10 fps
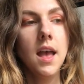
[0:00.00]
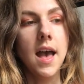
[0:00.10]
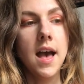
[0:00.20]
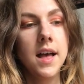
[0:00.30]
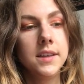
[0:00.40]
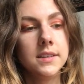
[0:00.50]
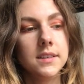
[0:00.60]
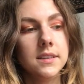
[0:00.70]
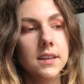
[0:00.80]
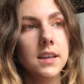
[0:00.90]
and
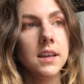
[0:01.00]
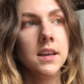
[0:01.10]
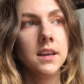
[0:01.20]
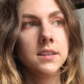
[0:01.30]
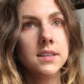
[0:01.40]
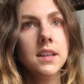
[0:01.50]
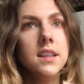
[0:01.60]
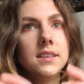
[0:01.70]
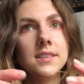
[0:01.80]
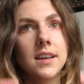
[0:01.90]
he did
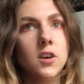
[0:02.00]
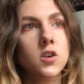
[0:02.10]
this like